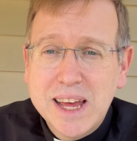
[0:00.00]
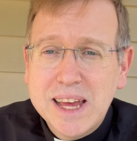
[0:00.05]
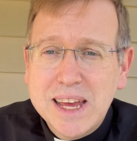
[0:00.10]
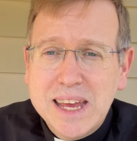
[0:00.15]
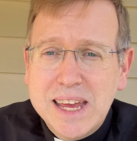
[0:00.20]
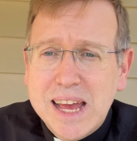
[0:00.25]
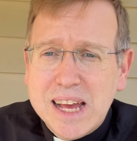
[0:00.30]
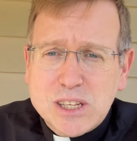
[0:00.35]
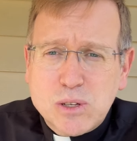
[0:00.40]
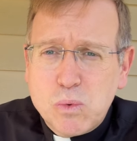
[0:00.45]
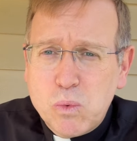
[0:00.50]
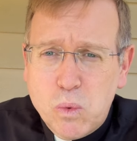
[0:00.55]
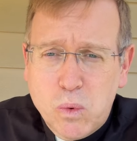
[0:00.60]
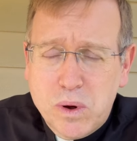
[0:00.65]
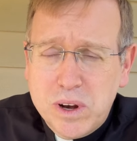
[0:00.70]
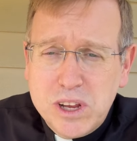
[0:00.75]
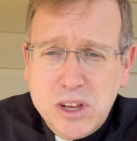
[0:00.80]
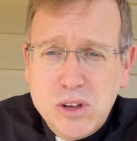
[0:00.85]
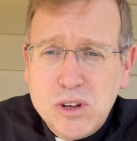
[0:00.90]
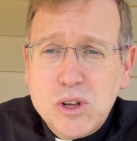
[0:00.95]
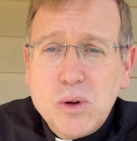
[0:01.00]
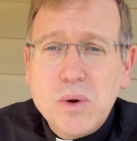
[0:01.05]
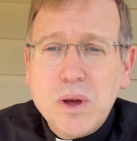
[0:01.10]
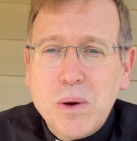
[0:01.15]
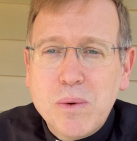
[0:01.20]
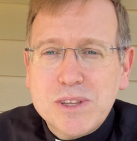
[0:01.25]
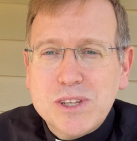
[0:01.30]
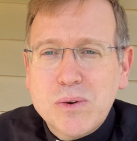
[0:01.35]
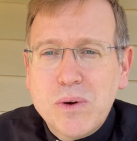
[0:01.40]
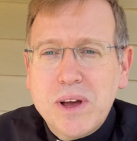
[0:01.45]
He asks, well, what are you doing?
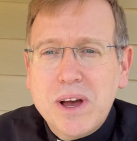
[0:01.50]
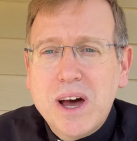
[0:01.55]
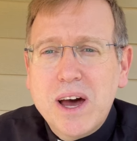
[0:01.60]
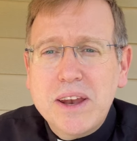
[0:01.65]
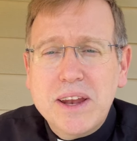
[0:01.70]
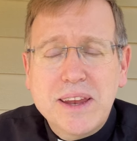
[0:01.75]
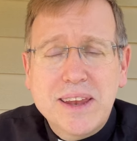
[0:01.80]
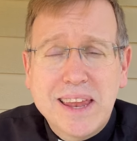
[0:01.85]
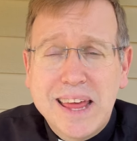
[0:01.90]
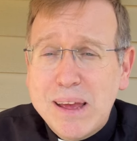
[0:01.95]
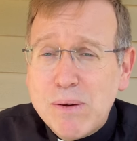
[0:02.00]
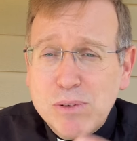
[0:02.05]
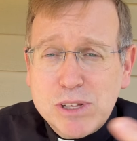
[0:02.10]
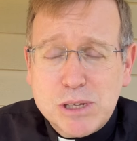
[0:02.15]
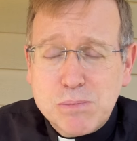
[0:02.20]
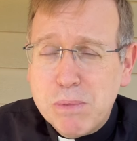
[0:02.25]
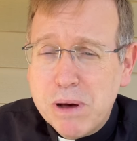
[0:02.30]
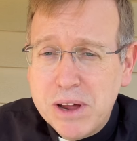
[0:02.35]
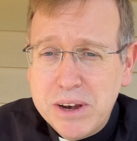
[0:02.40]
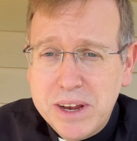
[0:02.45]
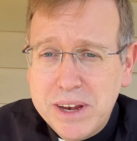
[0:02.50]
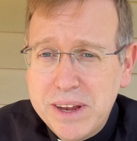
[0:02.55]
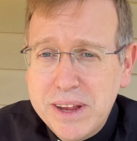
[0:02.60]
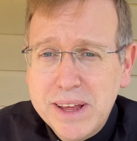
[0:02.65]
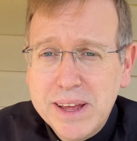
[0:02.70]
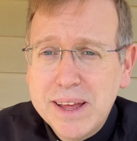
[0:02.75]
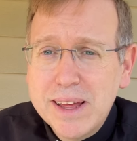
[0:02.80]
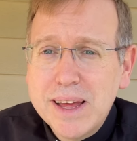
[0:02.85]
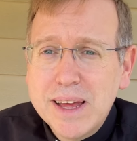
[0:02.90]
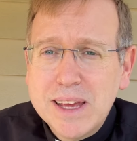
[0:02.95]
What's going on? And they responded,
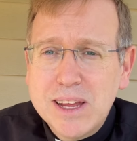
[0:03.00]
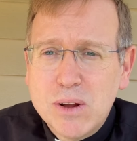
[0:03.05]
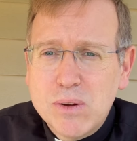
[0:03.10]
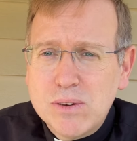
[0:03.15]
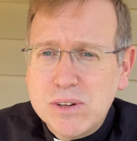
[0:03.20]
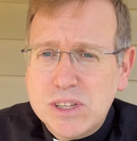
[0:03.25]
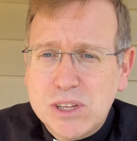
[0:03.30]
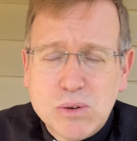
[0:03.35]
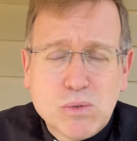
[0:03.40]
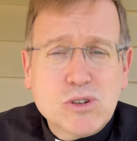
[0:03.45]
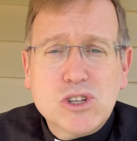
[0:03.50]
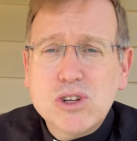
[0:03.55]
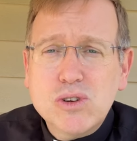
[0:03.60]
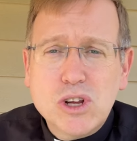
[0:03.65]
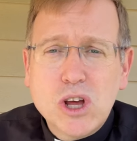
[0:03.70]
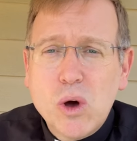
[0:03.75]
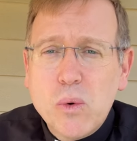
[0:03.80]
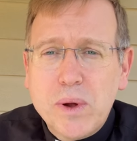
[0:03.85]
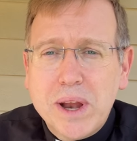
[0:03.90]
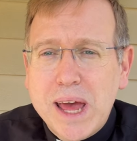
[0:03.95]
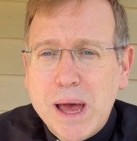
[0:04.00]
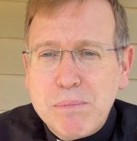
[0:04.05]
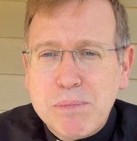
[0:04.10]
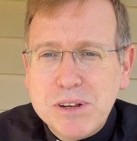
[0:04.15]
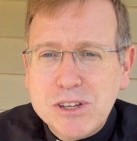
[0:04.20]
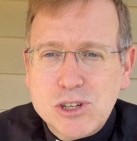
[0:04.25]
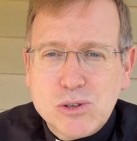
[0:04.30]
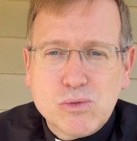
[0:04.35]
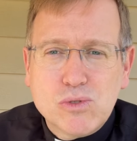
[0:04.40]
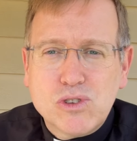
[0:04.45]
you know, don't you know what happened
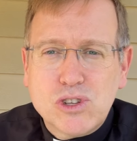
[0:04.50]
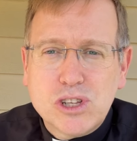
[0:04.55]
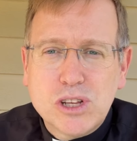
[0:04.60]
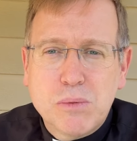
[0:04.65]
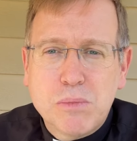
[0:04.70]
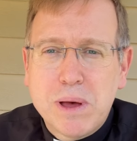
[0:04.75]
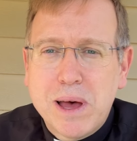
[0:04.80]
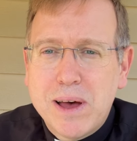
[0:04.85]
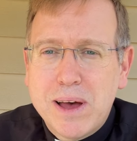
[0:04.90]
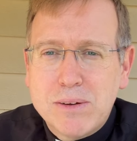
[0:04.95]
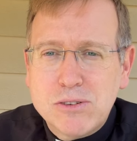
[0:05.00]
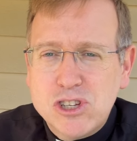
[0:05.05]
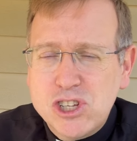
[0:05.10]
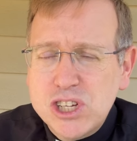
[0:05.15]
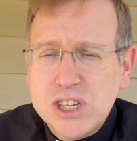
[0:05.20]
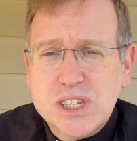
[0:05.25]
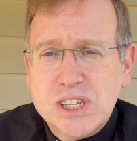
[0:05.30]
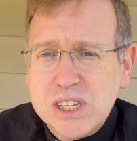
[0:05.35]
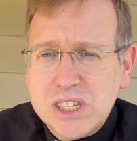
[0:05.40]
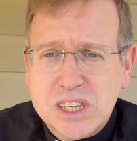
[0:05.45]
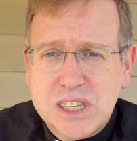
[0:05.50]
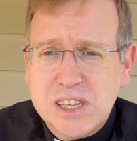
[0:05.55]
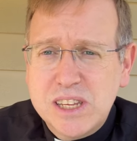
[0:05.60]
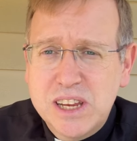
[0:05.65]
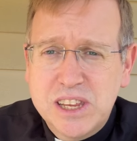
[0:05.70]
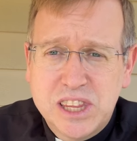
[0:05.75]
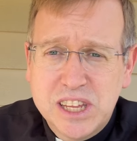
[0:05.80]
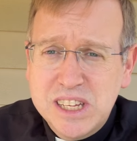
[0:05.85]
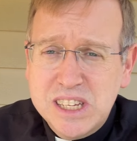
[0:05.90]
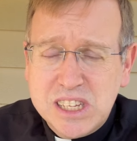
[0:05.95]
in Jerusalem about how Jesus
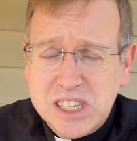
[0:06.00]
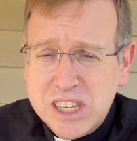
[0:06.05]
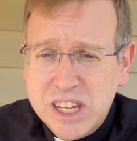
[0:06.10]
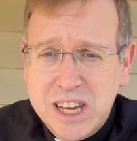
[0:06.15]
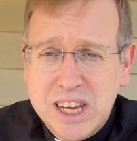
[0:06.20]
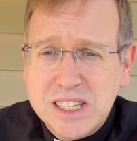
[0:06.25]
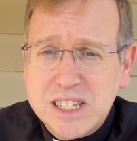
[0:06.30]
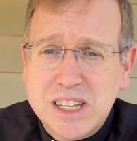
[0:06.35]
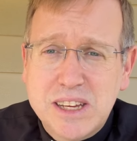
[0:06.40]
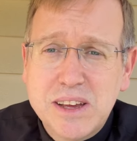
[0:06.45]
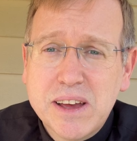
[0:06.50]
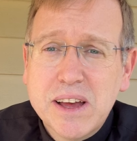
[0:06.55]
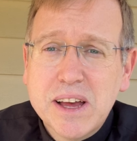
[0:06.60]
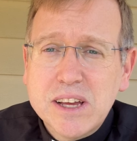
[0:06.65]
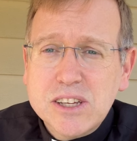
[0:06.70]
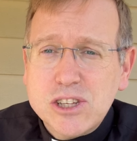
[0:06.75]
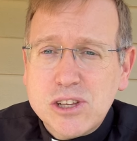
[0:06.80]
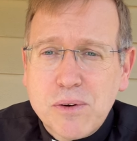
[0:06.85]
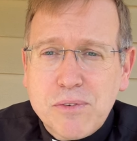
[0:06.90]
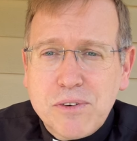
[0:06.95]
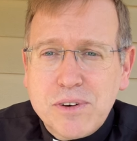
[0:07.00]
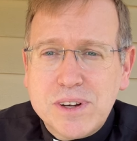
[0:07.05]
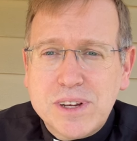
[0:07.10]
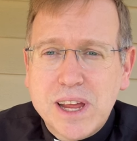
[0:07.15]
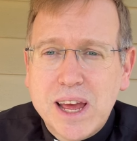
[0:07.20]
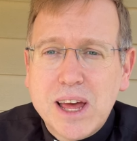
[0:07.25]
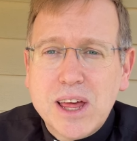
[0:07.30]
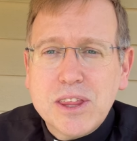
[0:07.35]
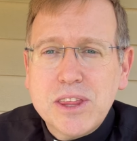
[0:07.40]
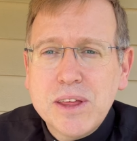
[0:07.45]
did these things? He suffered
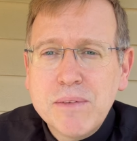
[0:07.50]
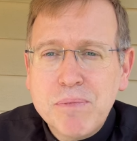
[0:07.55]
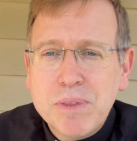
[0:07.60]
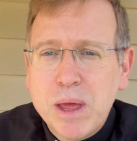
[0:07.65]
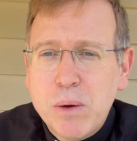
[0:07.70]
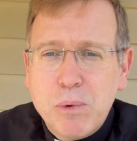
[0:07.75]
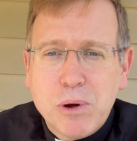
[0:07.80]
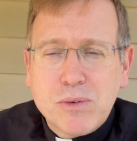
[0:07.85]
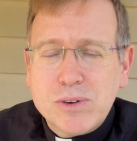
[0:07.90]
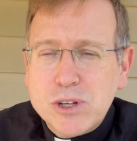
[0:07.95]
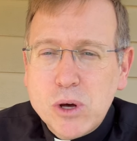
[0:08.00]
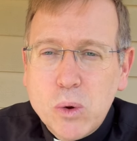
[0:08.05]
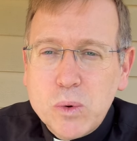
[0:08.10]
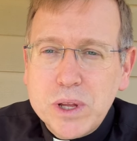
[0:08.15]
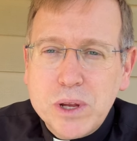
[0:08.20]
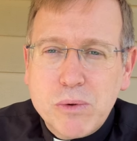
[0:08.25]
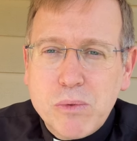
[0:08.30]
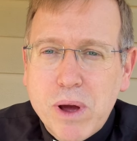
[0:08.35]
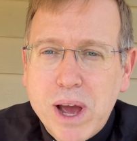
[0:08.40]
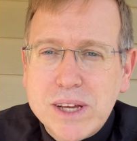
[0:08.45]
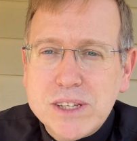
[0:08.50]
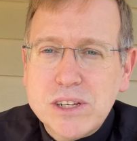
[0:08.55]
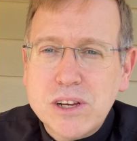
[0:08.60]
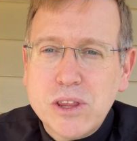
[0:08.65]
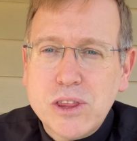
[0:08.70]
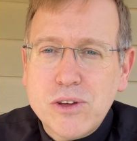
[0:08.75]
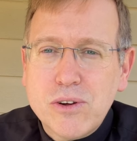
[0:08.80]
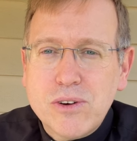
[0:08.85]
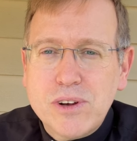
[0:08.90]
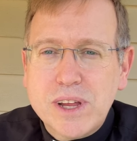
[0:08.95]
death, and we were told he'd rise on the
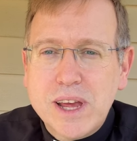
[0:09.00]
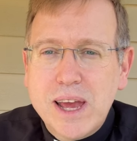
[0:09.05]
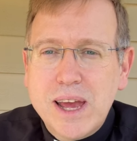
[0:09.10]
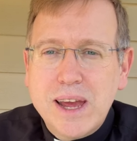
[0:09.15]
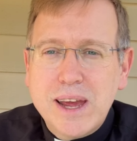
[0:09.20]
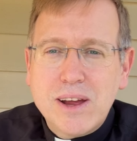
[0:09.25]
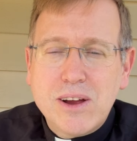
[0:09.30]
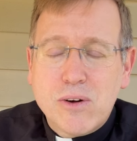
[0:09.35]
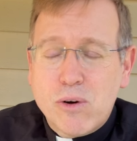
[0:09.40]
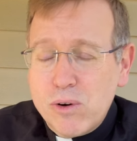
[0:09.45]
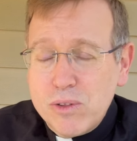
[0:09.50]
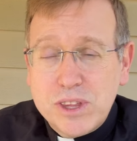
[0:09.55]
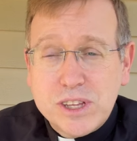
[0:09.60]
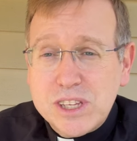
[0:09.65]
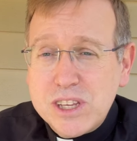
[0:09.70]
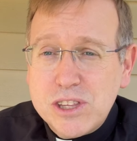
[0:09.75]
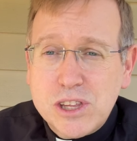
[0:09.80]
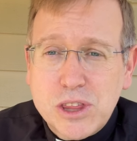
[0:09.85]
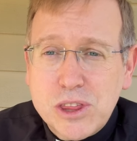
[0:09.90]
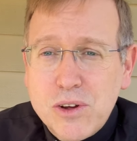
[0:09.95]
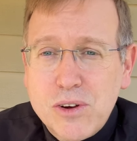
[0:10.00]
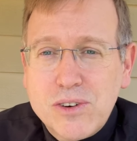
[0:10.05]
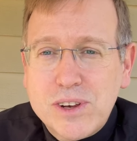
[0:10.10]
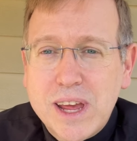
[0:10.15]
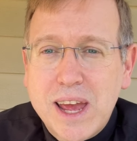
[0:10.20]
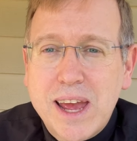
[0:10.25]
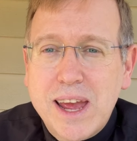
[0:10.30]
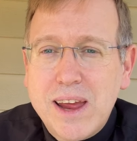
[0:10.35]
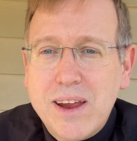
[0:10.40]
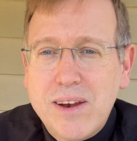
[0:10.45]
third day, or this is the third
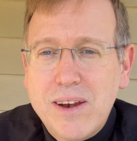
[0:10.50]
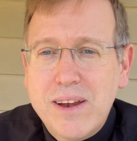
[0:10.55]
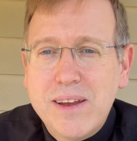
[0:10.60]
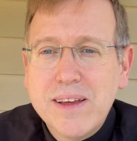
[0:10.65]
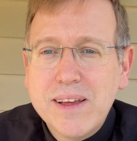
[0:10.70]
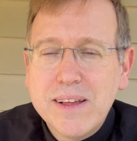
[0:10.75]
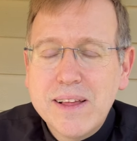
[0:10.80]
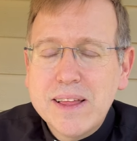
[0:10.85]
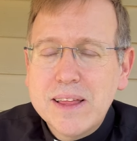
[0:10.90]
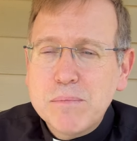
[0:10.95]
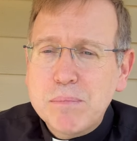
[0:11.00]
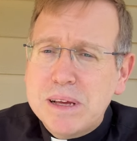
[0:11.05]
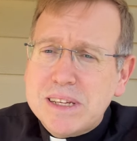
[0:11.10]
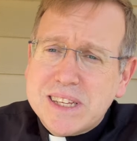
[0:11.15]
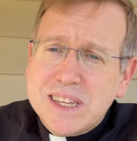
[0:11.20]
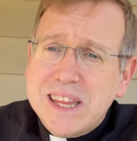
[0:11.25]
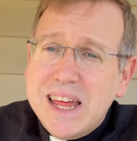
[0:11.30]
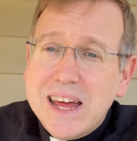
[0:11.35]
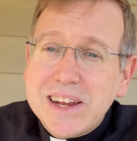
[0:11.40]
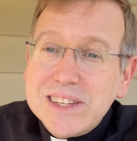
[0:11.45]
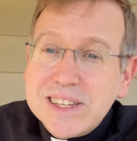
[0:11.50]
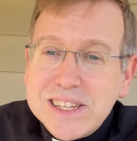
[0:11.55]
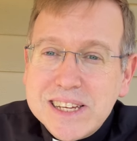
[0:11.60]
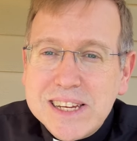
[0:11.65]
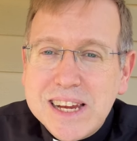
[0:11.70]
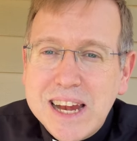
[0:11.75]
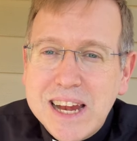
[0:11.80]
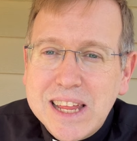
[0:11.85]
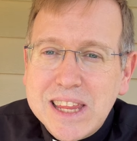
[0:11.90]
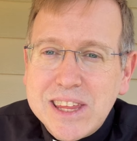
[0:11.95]
day, and basically they hadn't seen
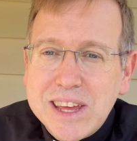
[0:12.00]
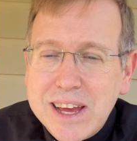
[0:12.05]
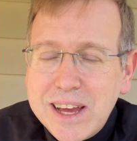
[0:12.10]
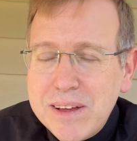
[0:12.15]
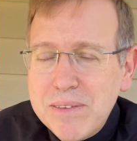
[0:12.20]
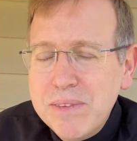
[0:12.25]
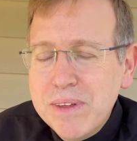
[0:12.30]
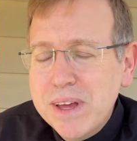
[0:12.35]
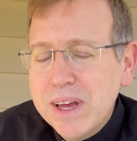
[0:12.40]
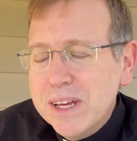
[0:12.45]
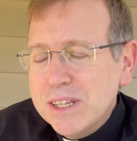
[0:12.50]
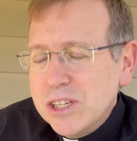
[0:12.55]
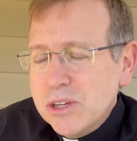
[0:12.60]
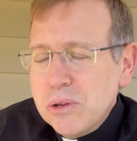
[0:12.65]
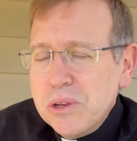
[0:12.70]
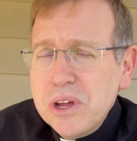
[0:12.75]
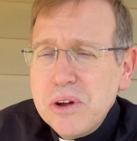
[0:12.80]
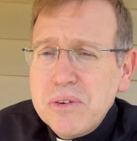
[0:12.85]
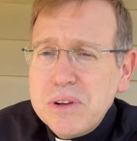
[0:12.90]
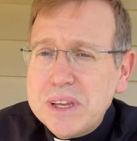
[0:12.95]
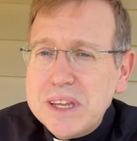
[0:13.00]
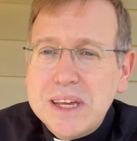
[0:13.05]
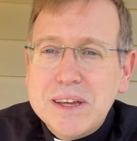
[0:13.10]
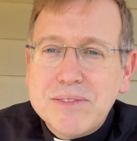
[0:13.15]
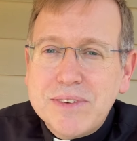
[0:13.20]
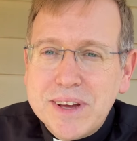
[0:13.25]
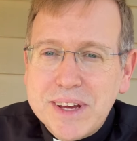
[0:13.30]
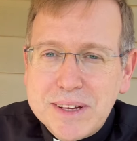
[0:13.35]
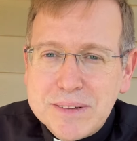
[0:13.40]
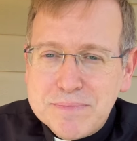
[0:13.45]
anything. So they're
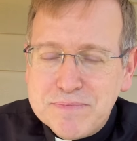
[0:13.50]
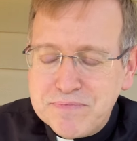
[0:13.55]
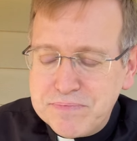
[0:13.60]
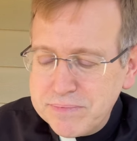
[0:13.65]
leaving.